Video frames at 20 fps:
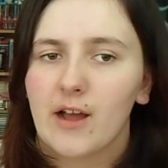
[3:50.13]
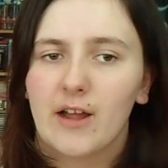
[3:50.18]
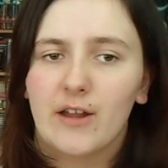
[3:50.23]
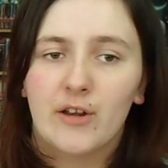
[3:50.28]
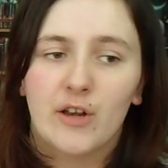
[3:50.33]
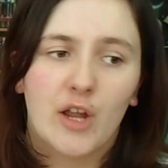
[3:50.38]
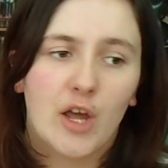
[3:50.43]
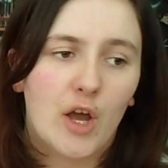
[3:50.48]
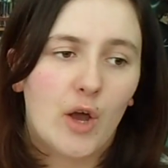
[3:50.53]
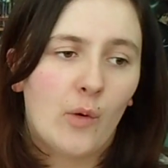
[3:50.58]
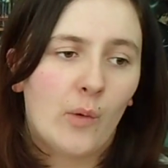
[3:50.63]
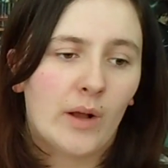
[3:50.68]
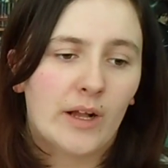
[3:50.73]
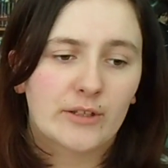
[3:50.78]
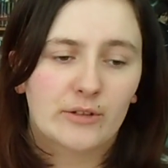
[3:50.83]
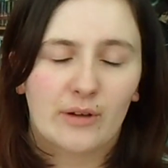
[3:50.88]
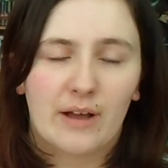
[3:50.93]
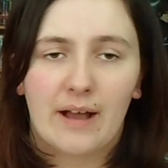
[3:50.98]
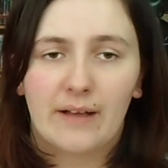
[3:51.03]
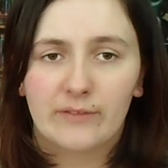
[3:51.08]
no, I
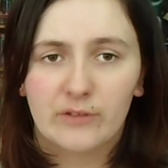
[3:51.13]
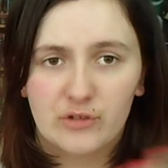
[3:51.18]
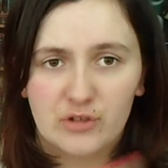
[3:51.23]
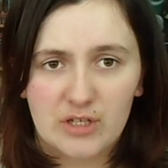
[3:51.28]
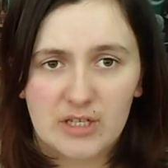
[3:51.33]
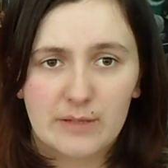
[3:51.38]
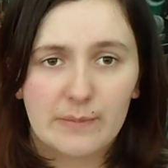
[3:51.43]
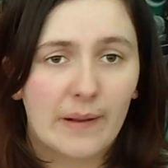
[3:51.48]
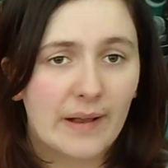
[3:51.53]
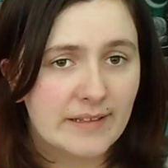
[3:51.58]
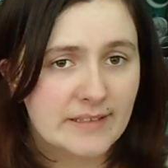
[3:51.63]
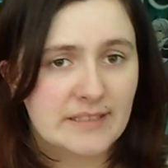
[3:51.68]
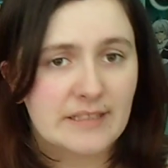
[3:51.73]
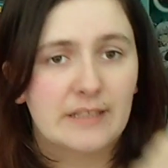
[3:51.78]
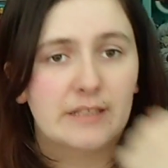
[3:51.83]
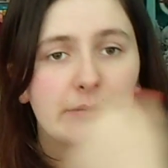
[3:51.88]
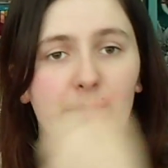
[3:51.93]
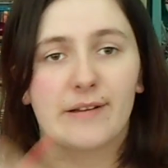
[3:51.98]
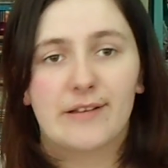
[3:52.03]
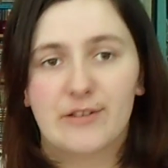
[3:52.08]
don't have the genes passing
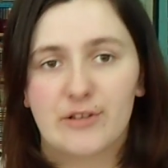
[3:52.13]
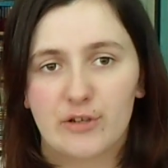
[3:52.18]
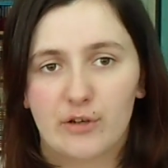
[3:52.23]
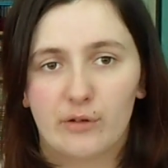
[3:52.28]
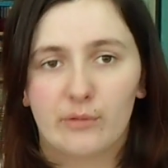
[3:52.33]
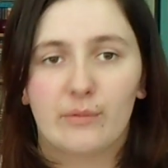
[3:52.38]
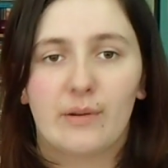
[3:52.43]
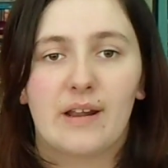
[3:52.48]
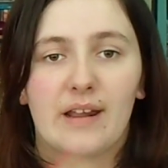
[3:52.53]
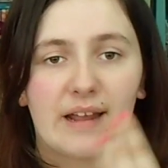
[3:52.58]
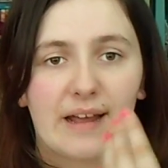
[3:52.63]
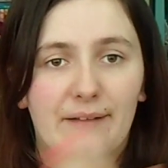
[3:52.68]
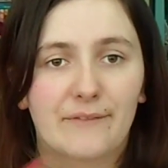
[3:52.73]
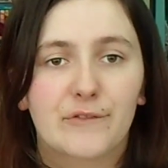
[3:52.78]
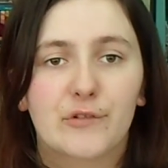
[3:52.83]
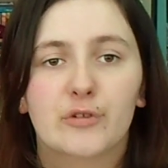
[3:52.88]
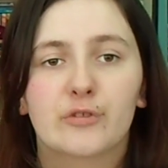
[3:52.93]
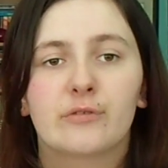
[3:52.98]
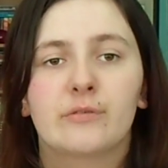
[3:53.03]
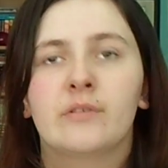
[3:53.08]
down to my children when I have
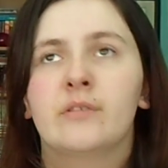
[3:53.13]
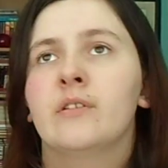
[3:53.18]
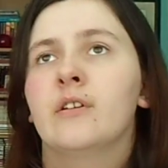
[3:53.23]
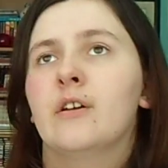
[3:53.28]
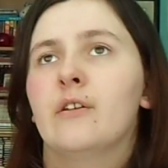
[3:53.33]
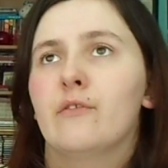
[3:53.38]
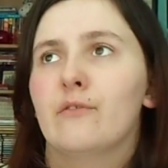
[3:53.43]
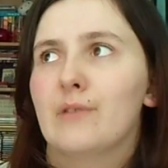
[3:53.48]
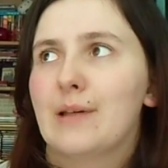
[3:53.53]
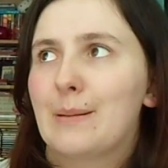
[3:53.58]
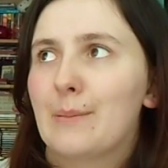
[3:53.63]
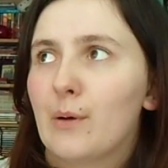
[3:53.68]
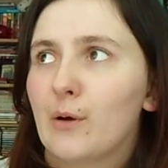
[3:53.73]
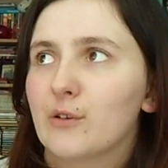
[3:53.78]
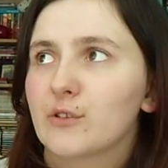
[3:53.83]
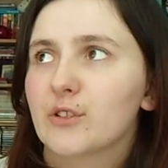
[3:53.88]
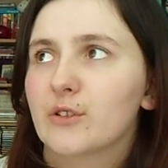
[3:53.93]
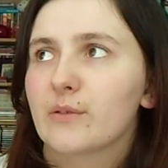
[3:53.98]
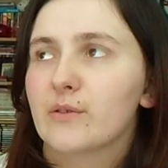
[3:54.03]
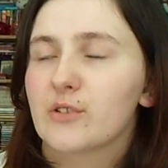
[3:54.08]
children when I'm
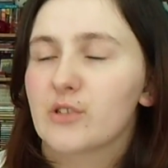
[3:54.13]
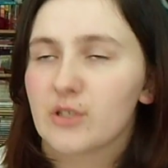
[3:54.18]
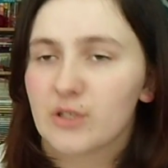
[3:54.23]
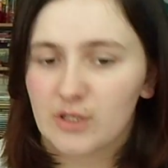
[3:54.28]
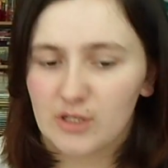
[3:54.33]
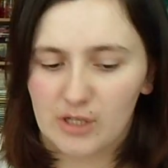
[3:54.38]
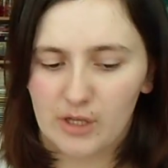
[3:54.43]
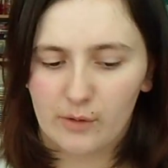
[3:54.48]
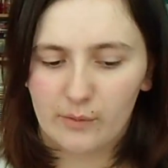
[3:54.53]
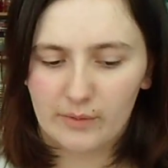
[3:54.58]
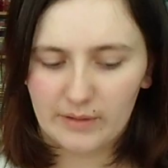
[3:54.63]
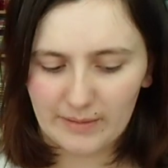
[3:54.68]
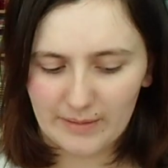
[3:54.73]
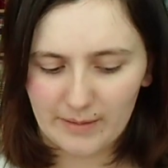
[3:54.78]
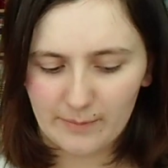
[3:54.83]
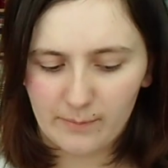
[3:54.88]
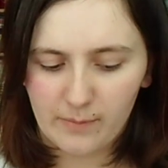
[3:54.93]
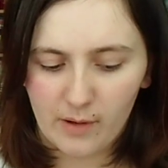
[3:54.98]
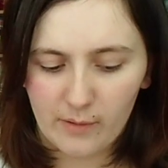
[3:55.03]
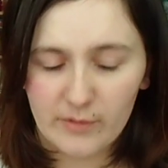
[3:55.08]
older, which is
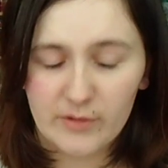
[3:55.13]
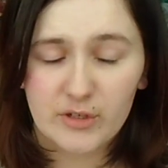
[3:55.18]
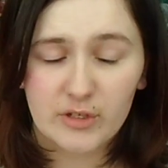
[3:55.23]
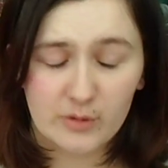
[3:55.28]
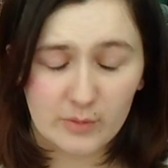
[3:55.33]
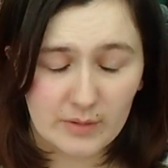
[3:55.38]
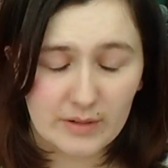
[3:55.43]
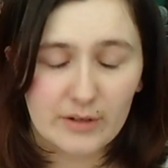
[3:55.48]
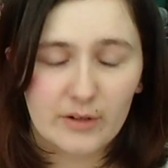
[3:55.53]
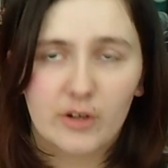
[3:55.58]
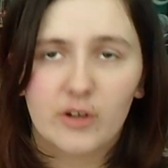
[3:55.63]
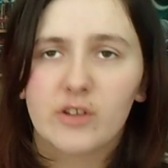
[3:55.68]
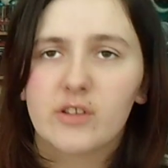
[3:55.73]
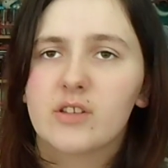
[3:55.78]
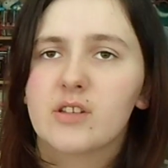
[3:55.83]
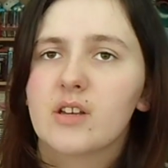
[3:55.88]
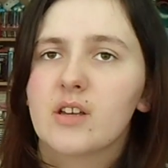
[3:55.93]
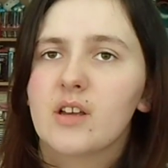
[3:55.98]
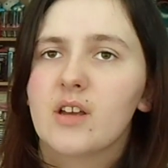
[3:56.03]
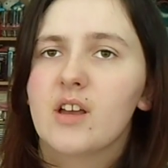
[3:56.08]
really good.
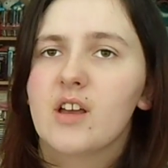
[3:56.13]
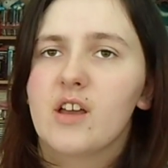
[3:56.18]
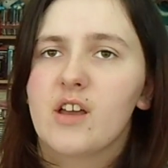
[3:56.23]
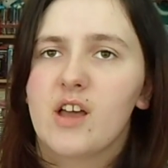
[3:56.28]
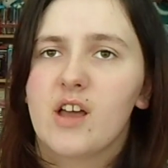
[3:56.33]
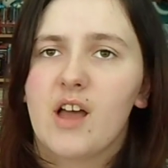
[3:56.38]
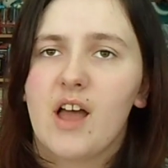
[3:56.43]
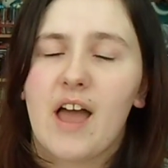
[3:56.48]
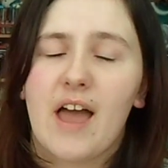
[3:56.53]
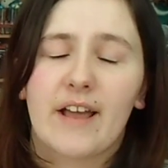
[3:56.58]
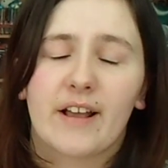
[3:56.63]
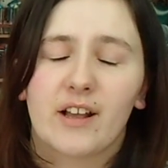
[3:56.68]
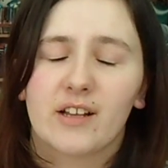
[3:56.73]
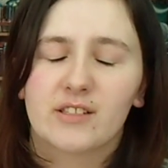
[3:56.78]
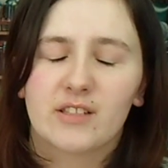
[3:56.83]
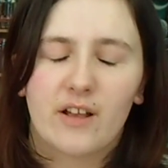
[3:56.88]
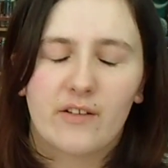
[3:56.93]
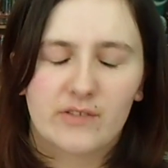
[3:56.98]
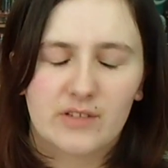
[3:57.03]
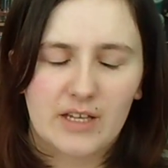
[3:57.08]

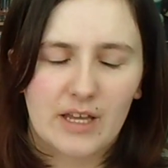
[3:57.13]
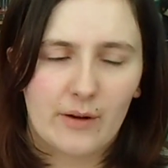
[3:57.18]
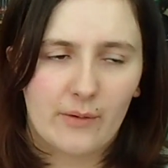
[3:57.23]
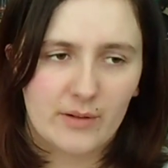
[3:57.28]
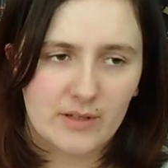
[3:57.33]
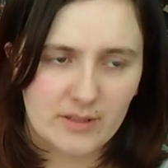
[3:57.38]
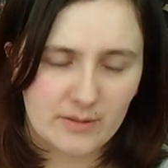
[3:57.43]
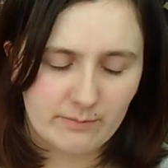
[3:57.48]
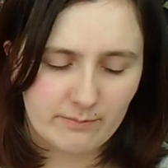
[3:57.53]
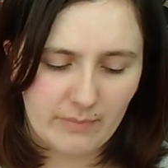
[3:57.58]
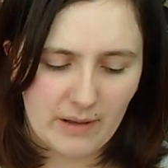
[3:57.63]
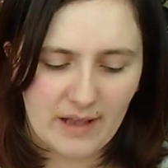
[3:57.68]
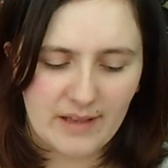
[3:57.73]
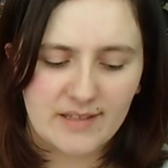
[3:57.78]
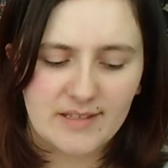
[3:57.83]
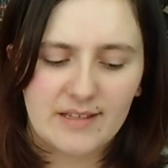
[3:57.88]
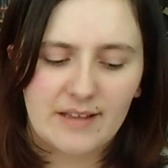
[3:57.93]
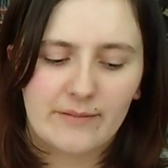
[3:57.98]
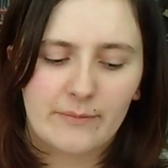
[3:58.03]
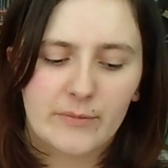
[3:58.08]
Because obviously I don't want to
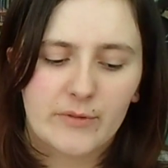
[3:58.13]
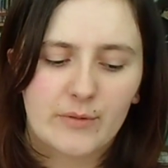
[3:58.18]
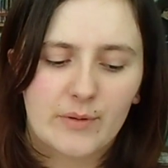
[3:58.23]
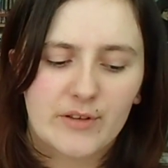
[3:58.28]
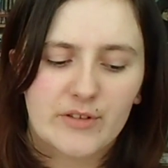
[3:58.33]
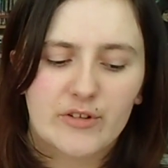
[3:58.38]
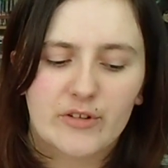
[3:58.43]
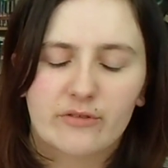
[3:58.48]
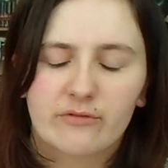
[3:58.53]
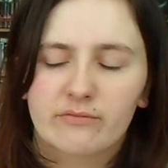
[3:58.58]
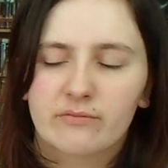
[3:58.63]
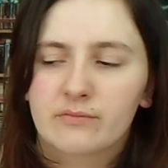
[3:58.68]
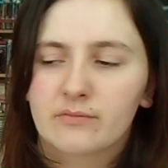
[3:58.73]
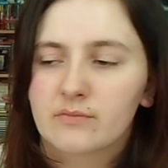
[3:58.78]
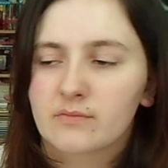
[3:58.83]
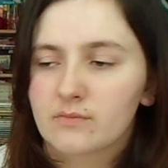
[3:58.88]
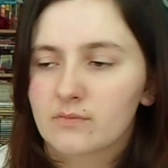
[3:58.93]
pass it down to my children.